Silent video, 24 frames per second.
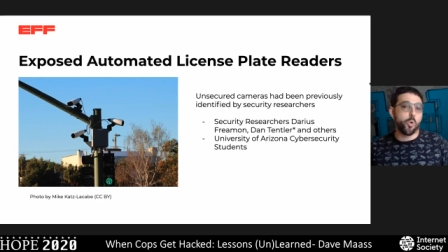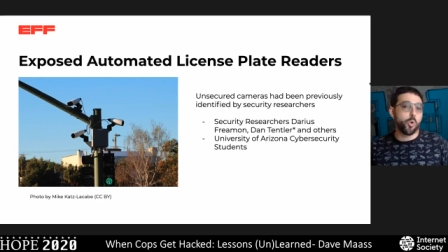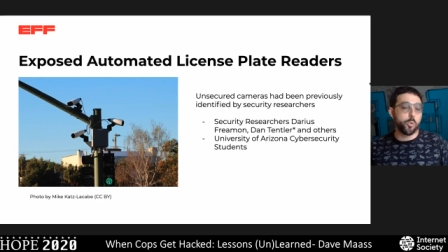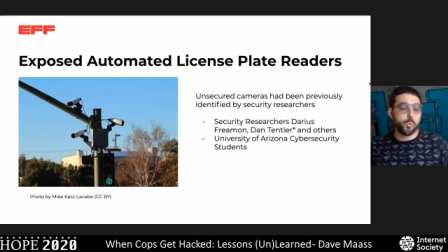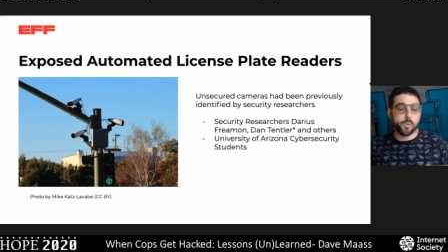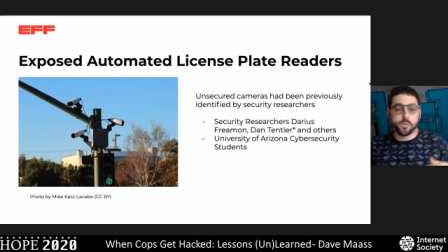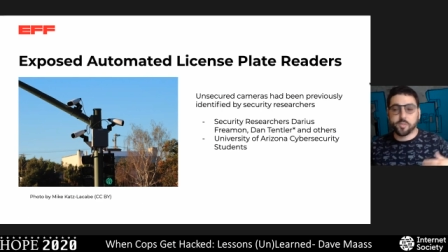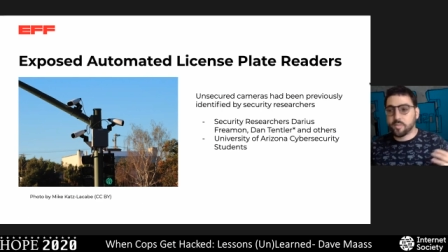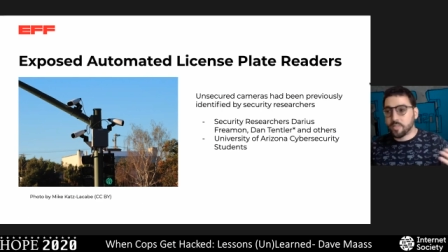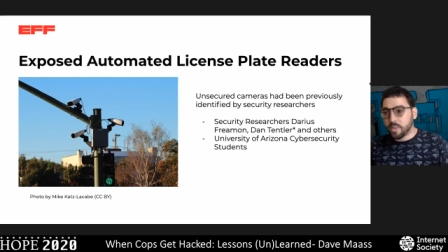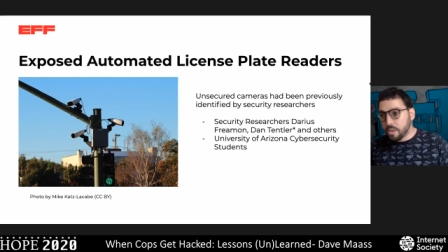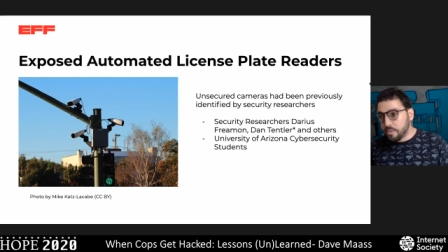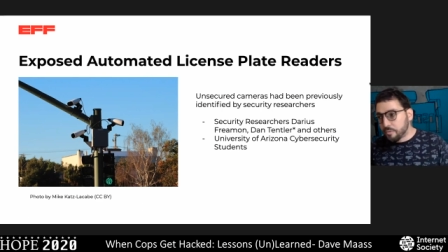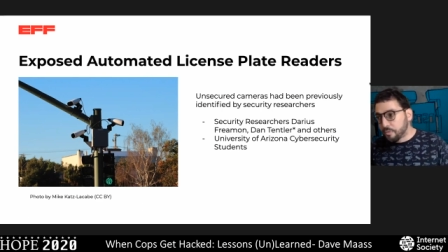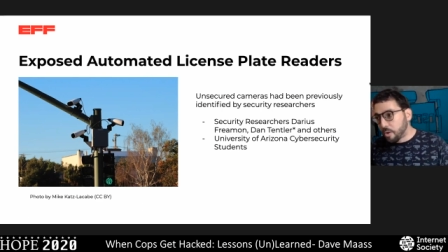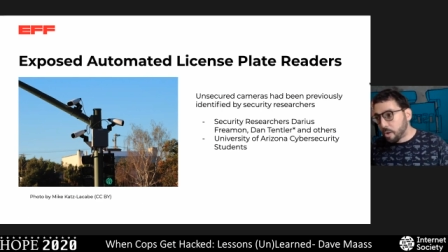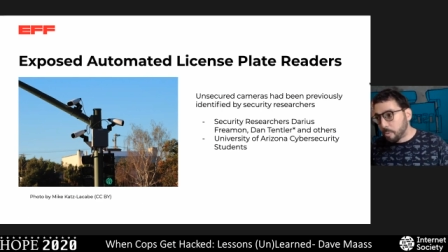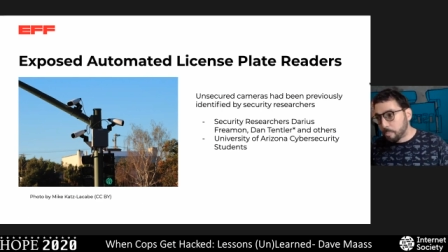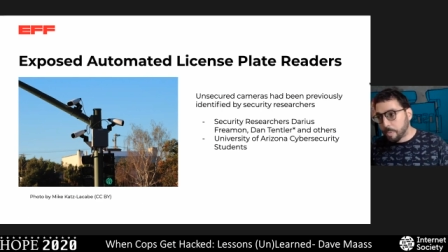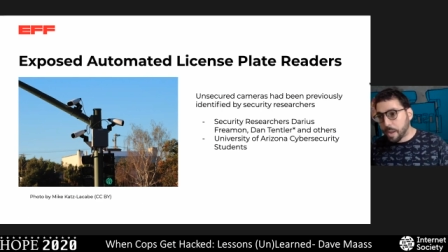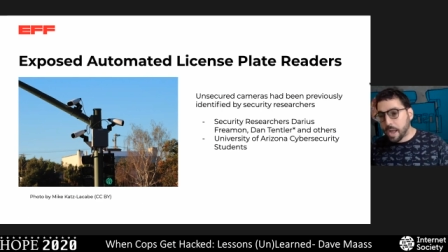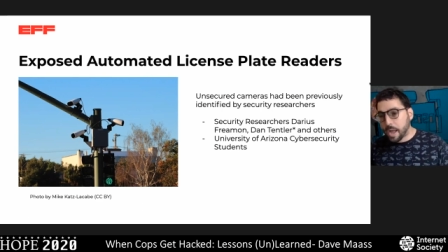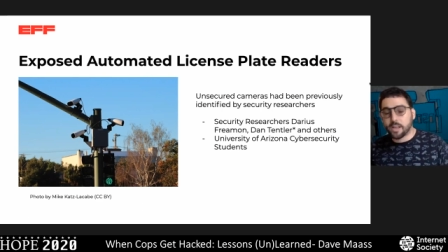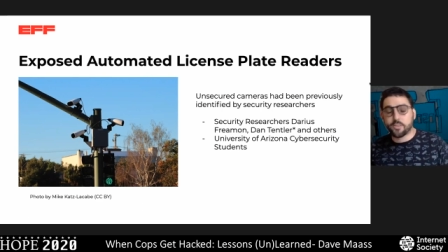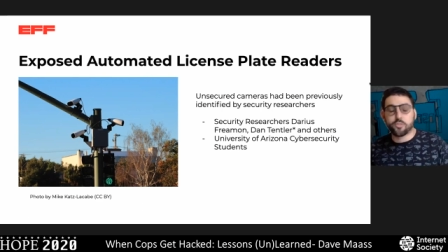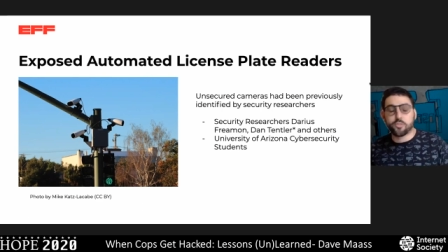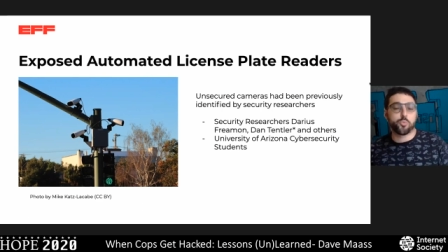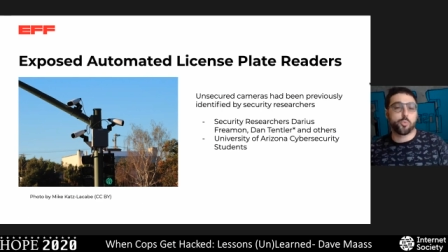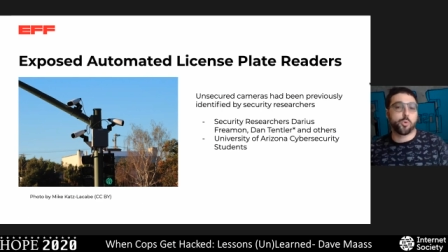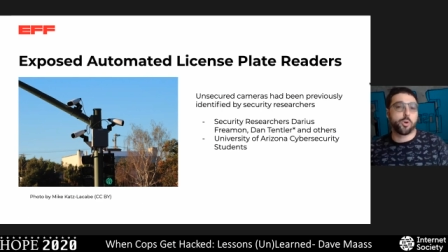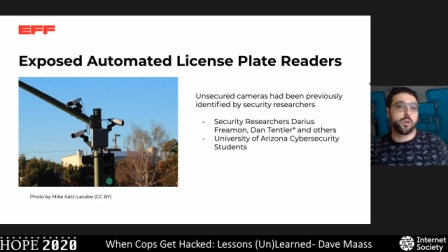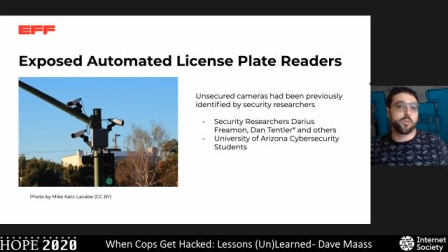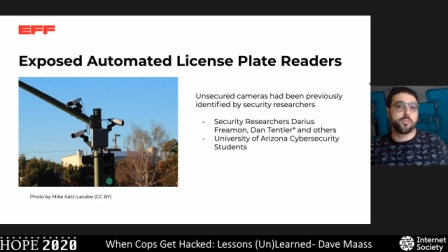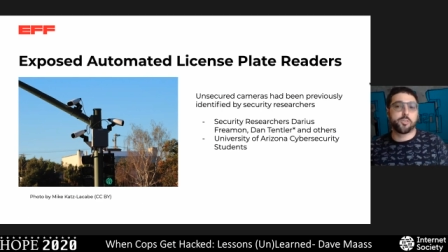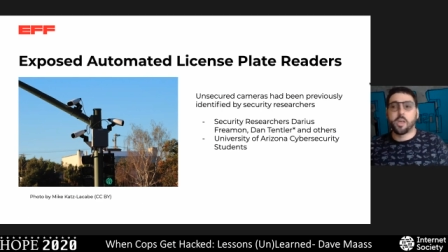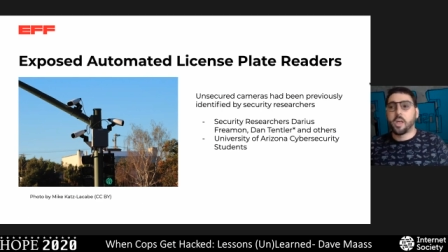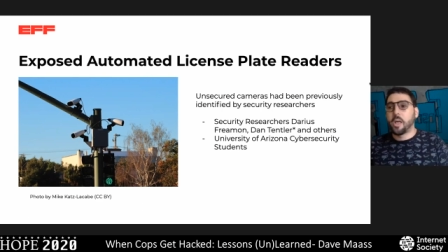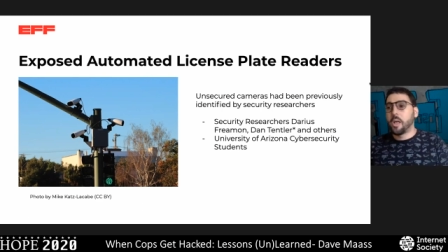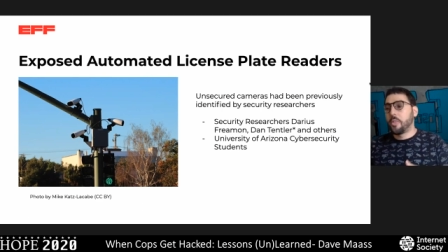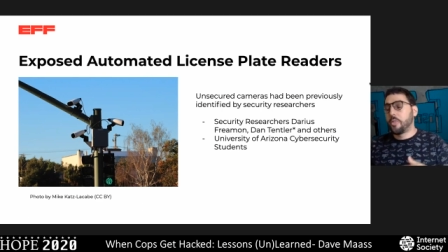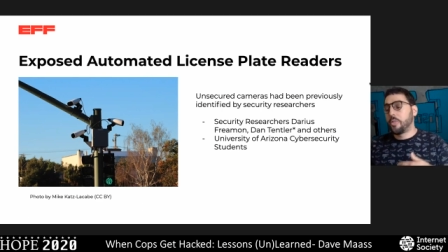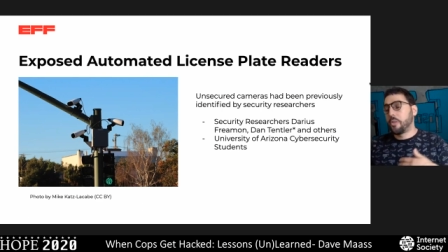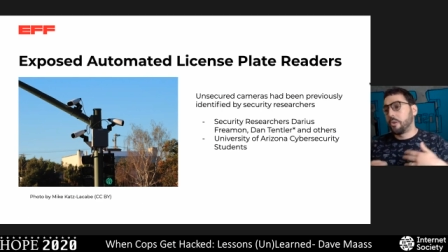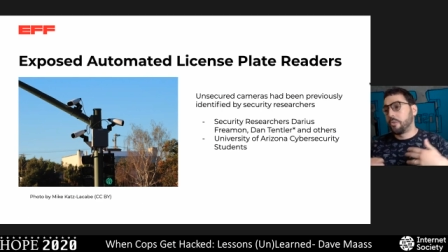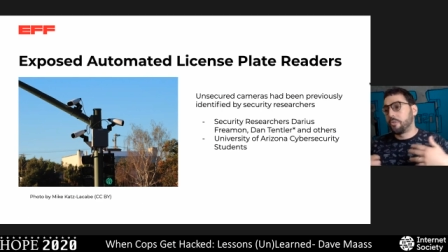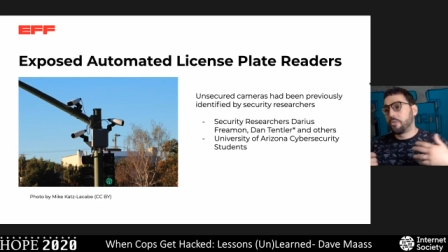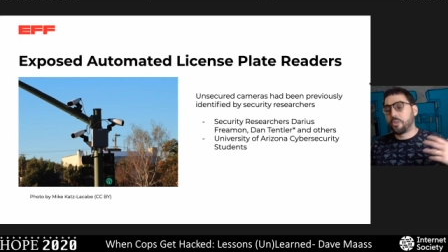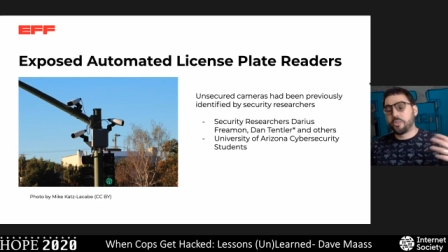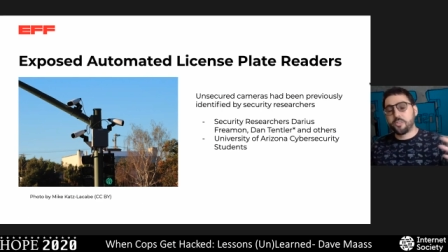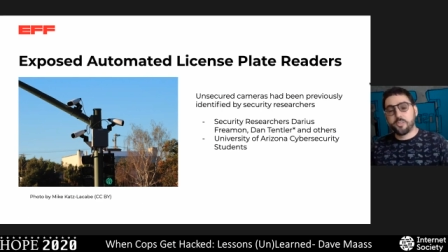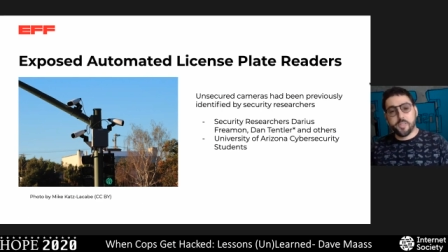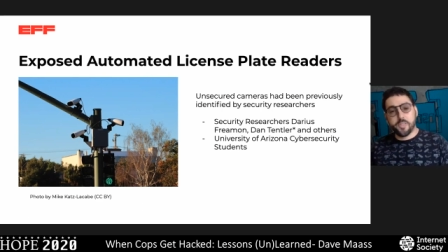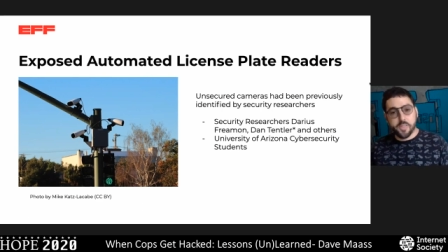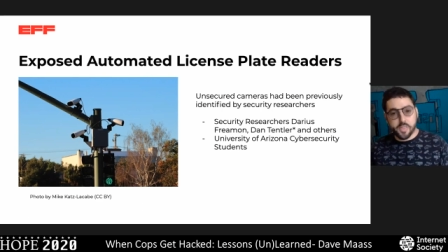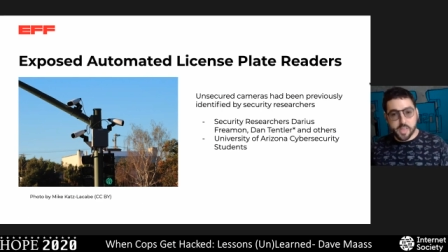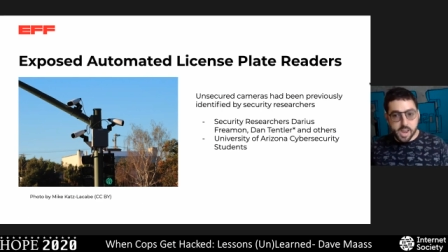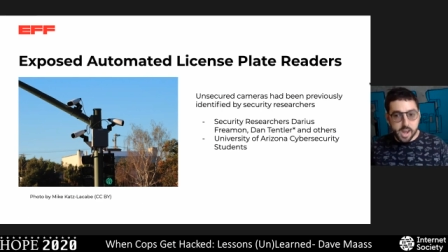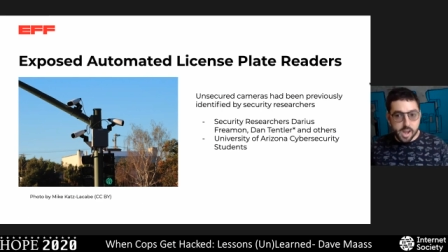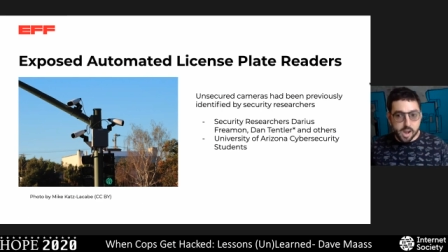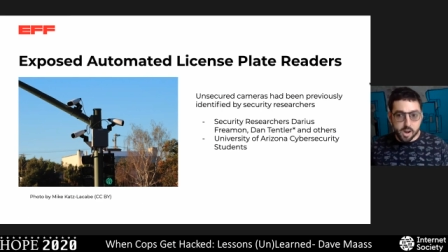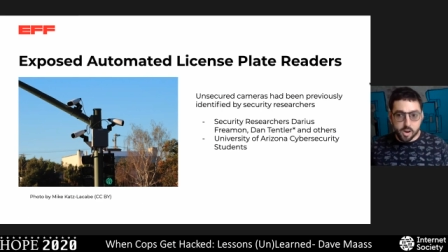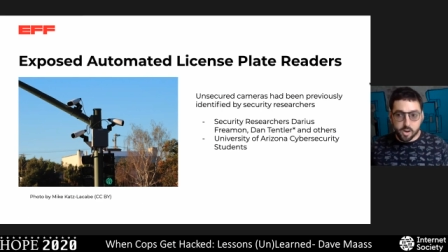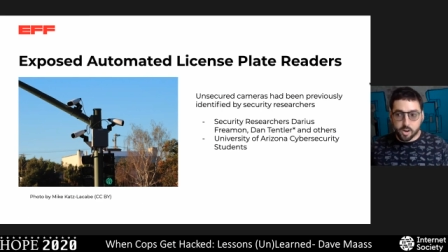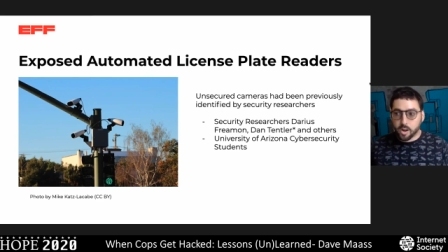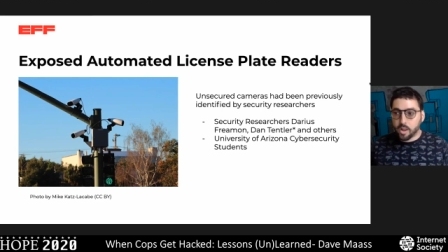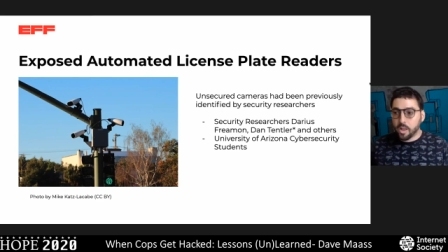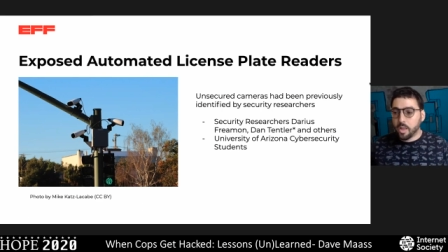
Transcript: or with default passwords. They're just there.